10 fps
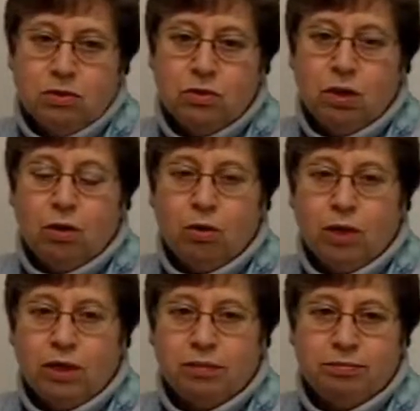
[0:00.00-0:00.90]
So,
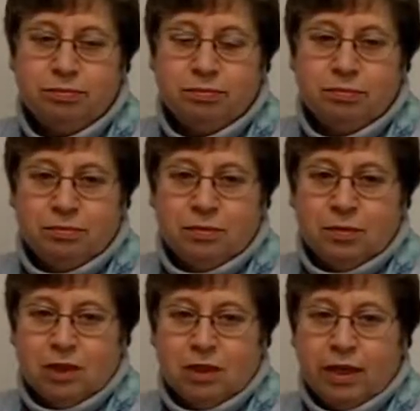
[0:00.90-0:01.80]
uh,
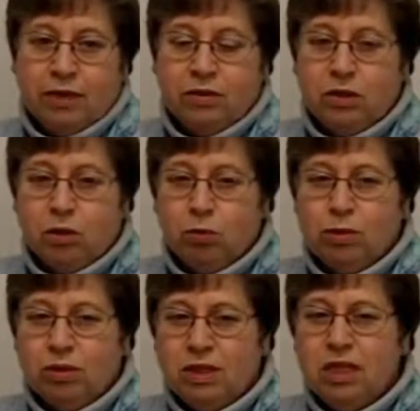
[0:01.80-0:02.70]
that, you know,
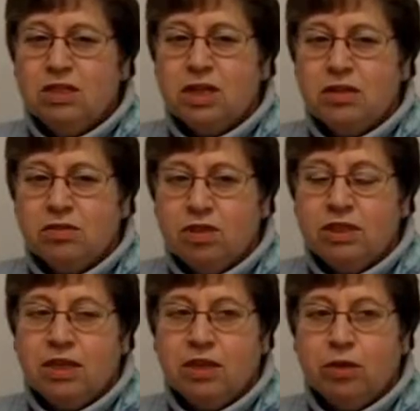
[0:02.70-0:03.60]
these kinds of
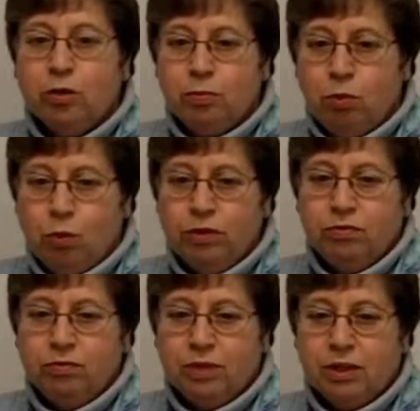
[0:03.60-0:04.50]
things I think are
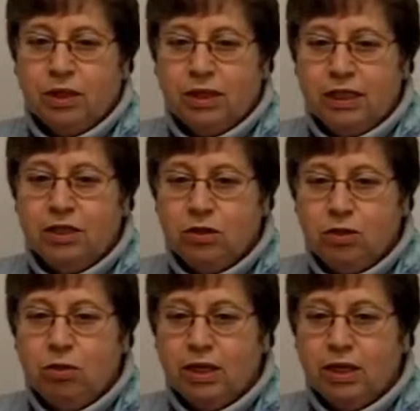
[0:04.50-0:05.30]
important that the league can do.